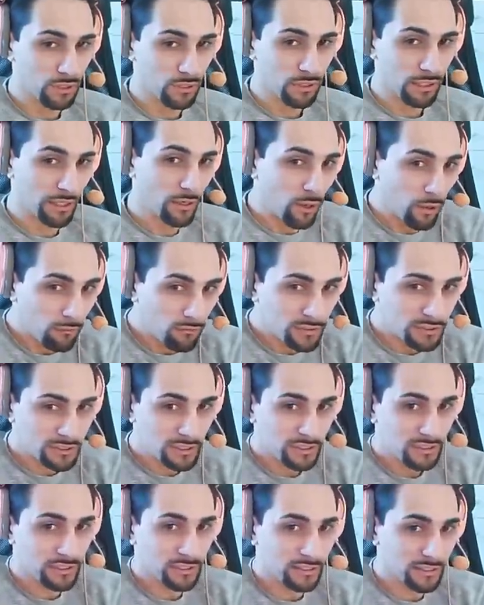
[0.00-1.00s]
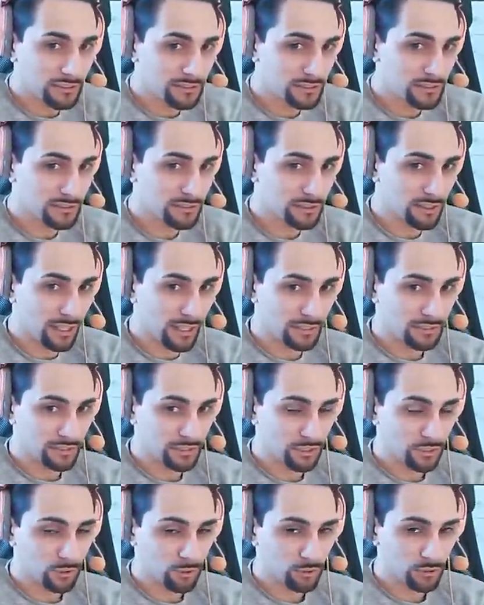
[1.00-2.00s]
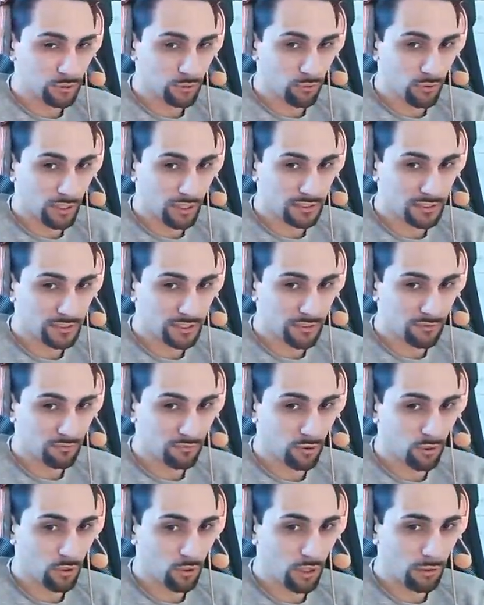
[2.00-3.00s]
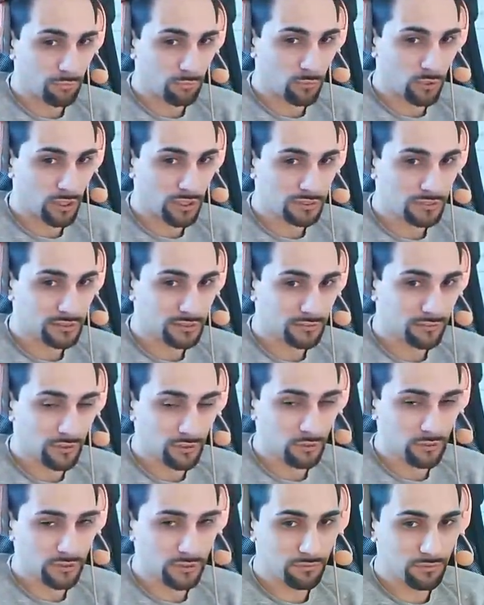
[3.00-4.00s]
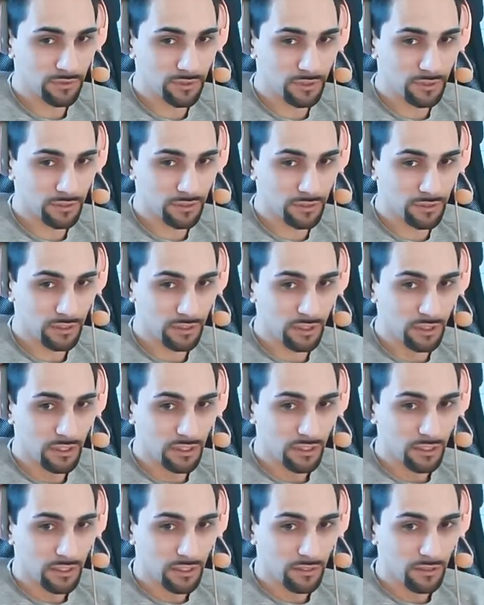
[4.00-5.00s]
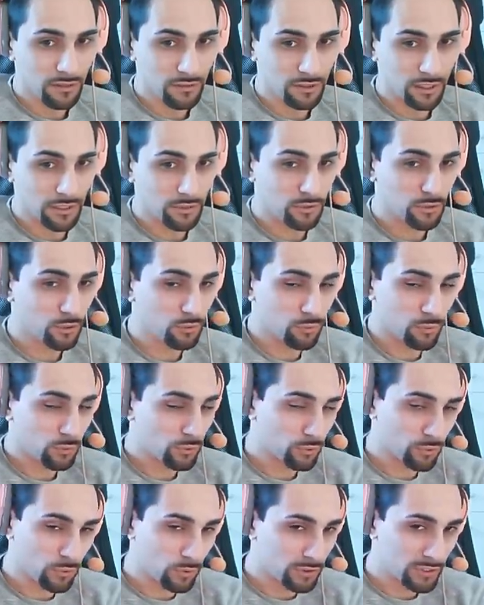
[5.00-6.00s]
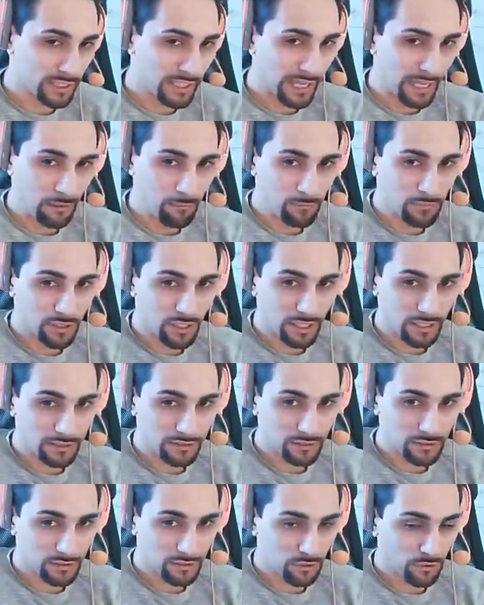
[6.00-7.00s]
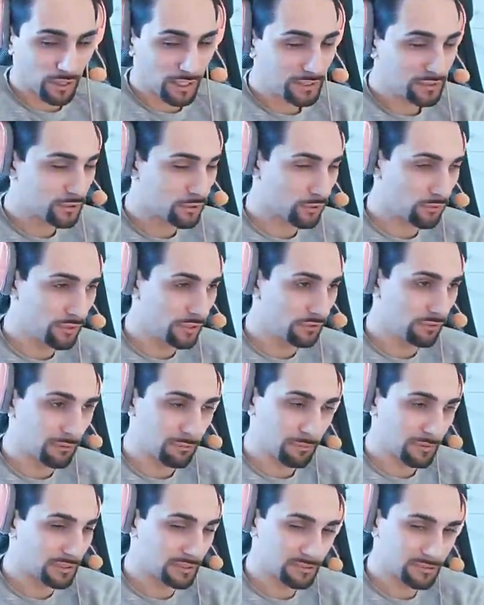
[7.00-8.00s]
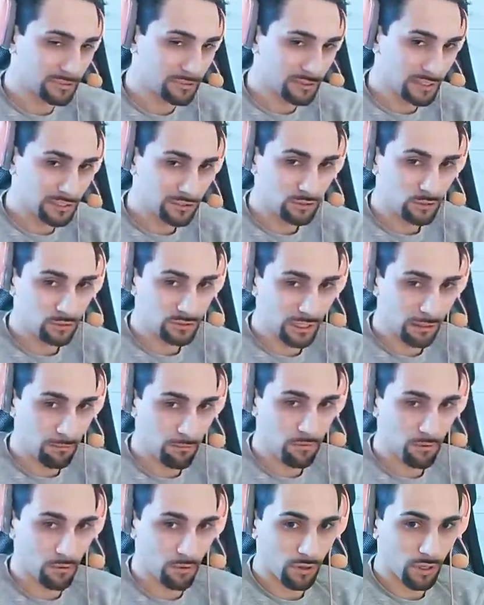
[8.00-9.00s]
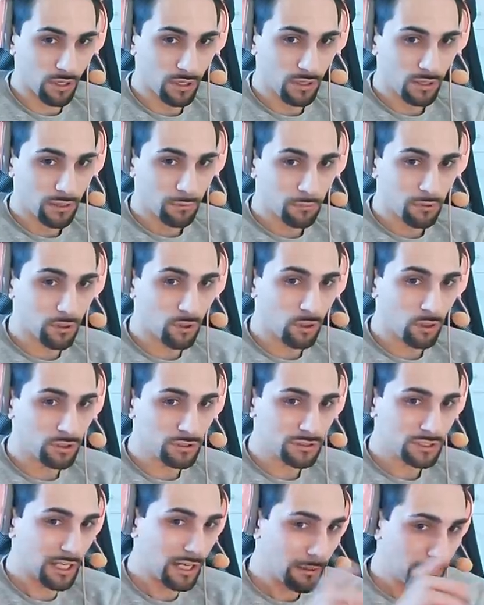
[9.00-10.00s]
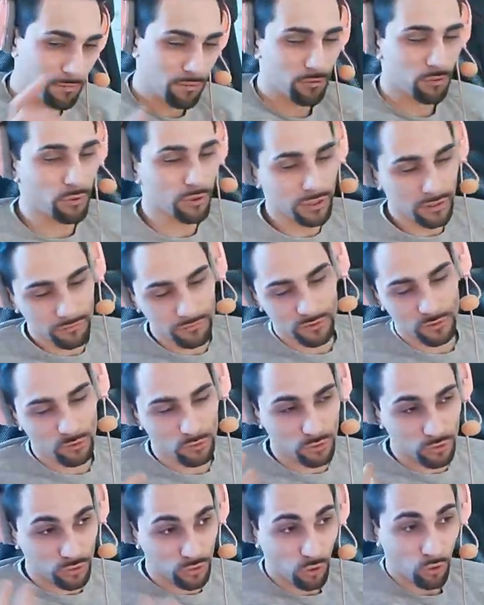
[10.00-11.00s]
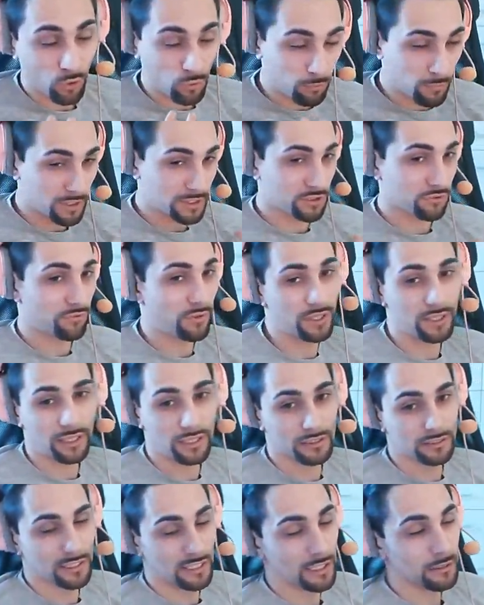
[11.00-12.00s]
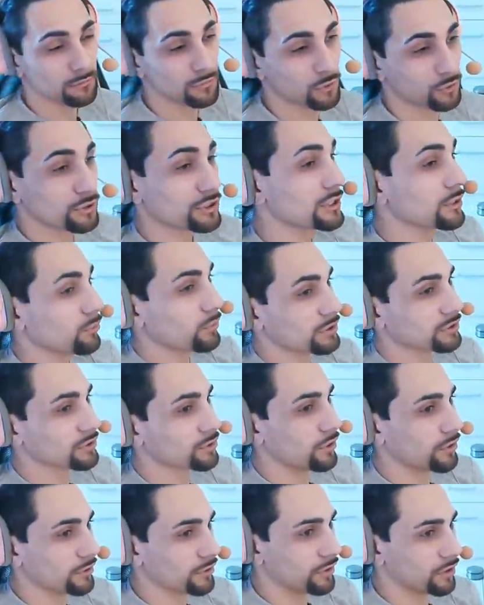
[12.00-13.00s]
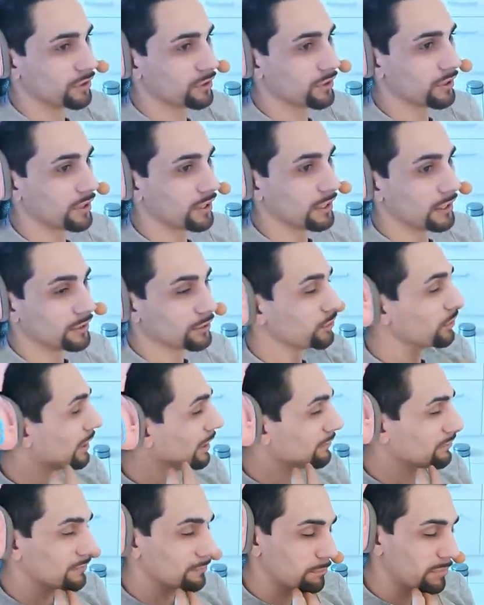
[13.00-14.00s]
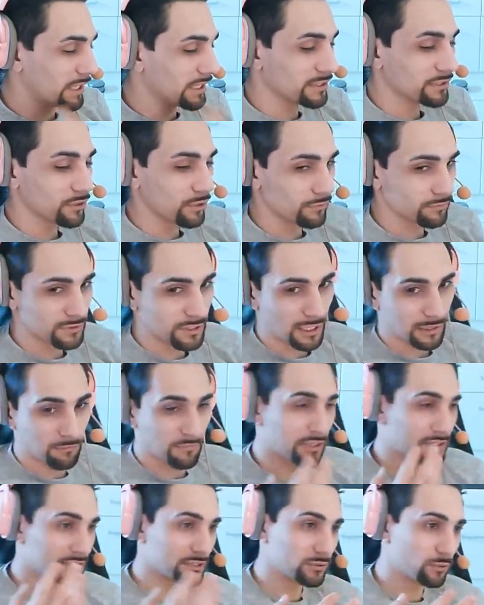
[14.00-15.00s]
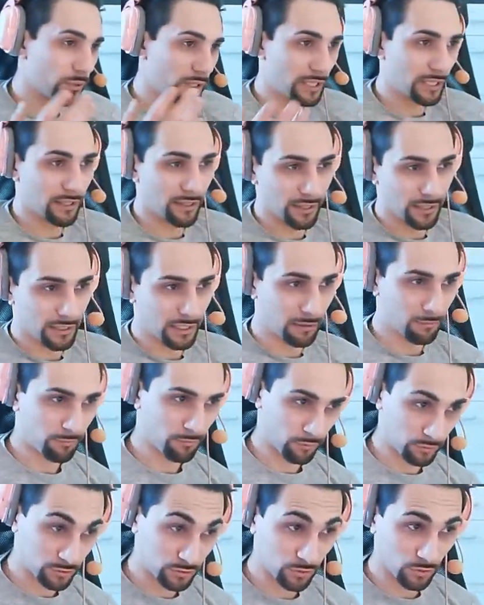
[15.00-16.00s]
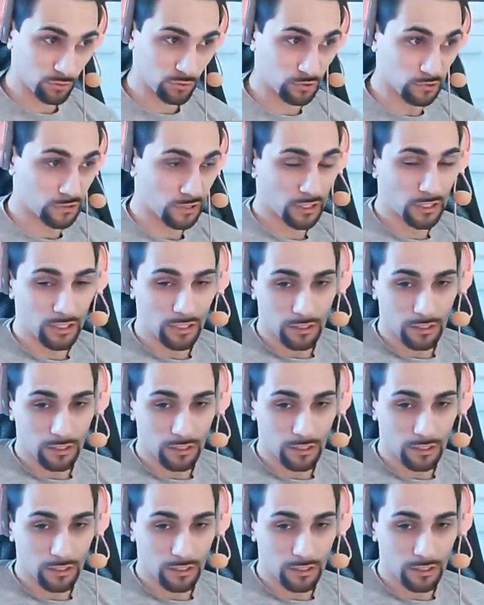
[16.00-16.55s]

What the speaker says: And obviously this is execution wise and follow up wise, it's very difficult. And you could gamble and try to re-grab, but just use up throw. Because up throw gives you so much fucking time to see what's going on. You have plenty of time. This is why I think up throw is so good.